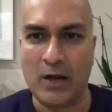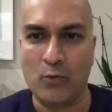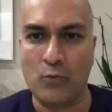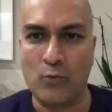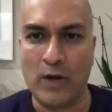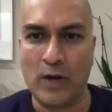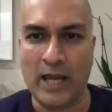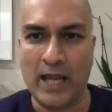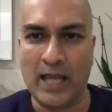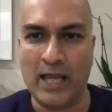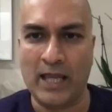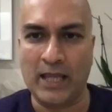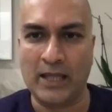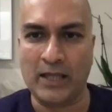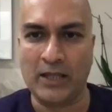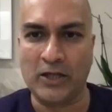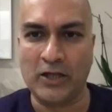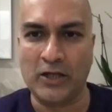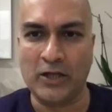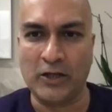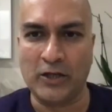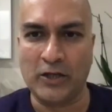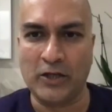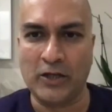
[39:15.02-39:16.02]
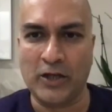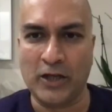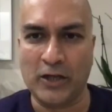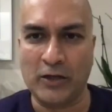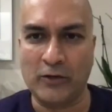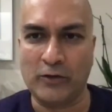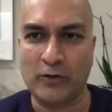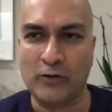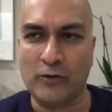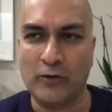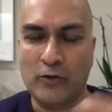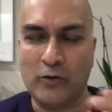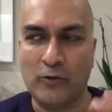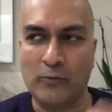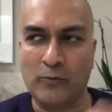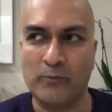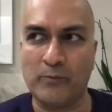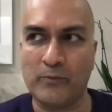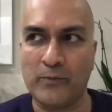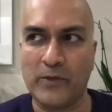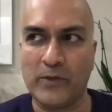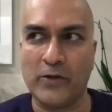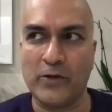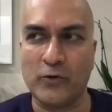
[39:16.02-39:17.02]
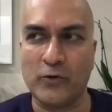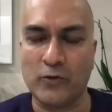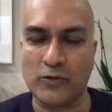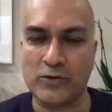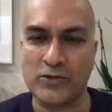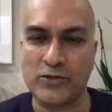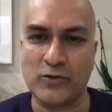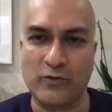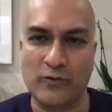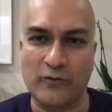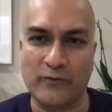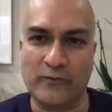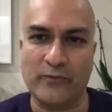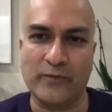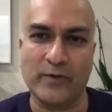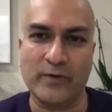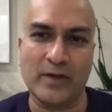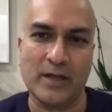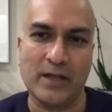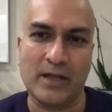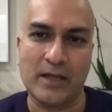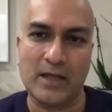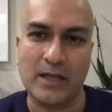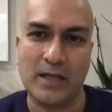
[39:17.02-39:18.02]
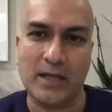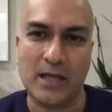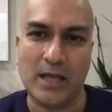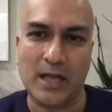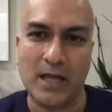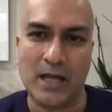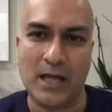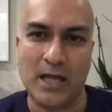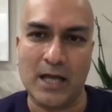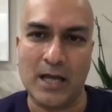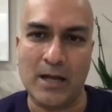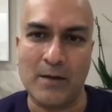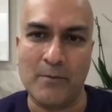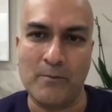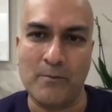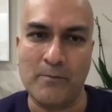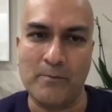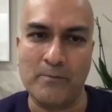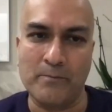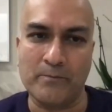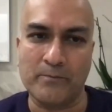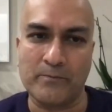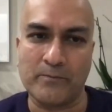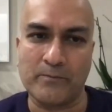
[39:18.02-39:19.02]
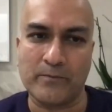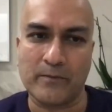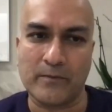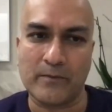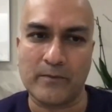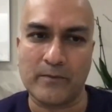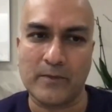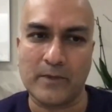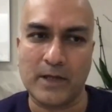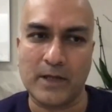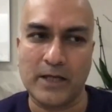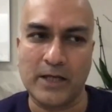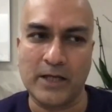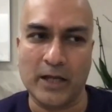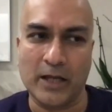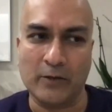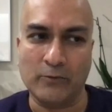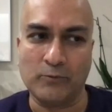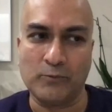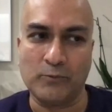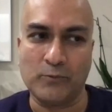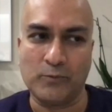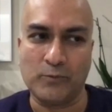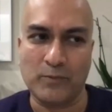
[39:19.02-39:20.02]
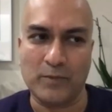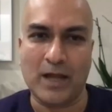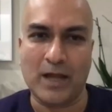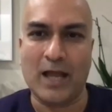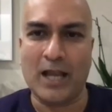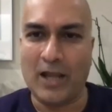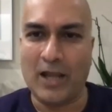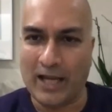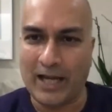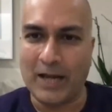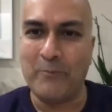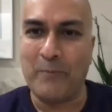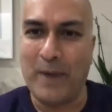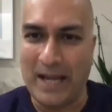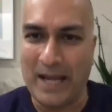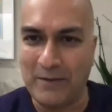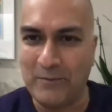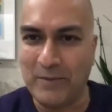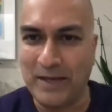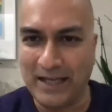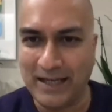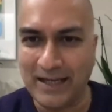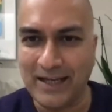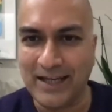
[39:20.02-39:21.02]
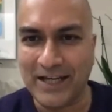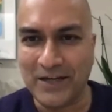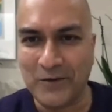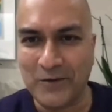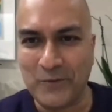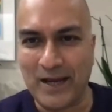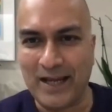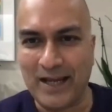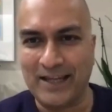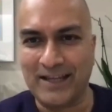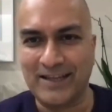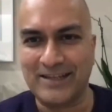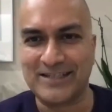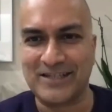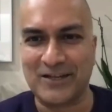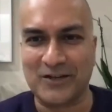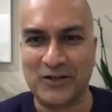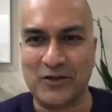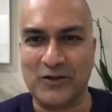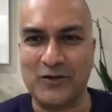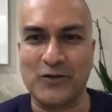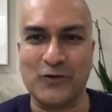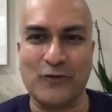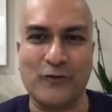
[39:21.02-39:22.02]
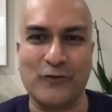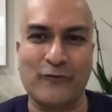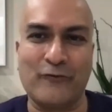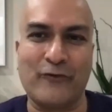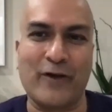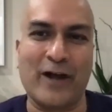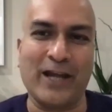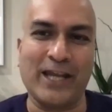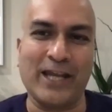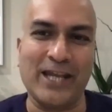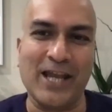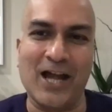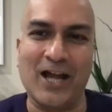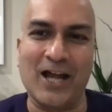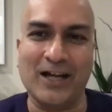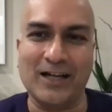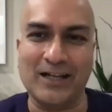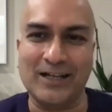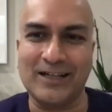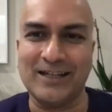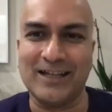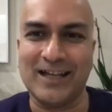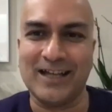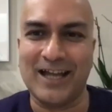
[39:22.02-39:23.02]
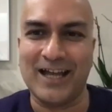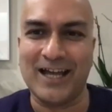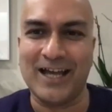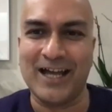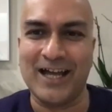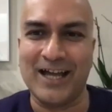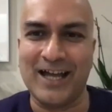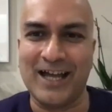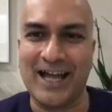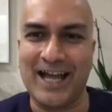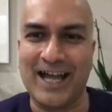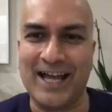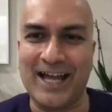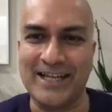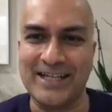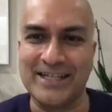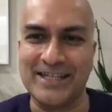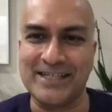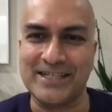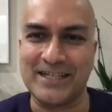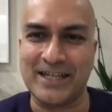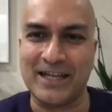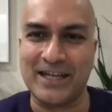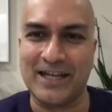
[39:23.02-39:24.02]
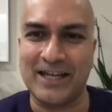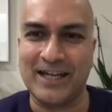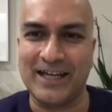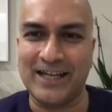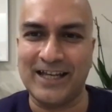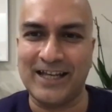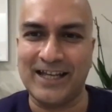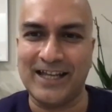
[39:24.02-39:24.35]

uh, where you you know you're you're sort of um, you know like a baby in a way. So you, are very young uh, and uh,